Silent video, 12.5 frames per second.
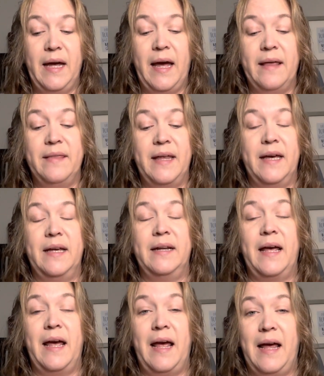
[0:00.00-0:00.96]
And
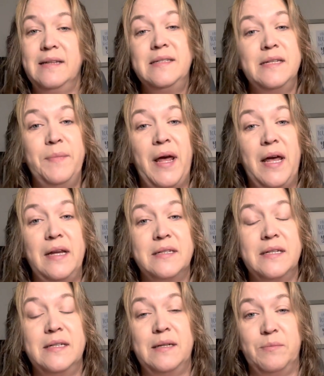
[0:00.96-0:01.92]
then
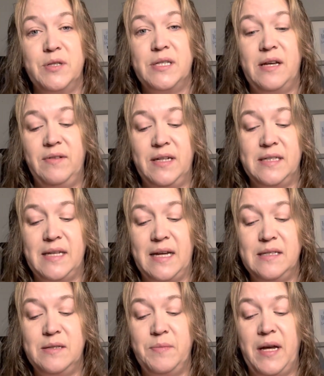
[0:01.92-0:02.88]
estimate, number seven is
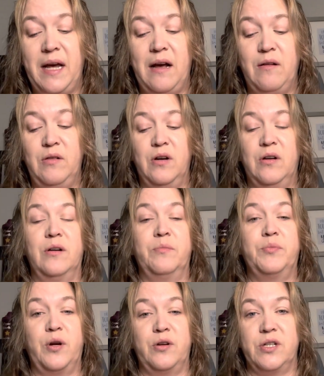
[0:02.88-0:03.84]
estimate how long
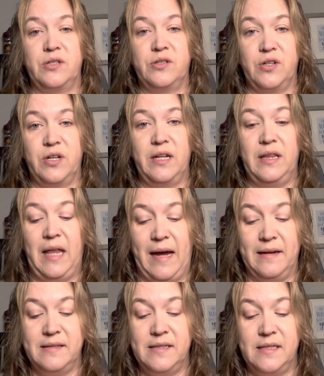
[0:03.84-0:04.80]
projects are going to
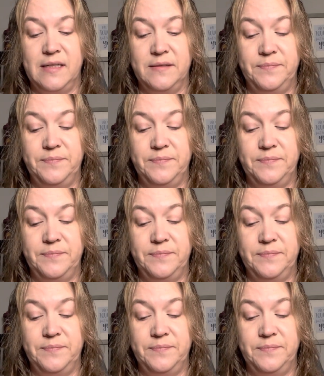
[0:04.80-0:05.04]
last.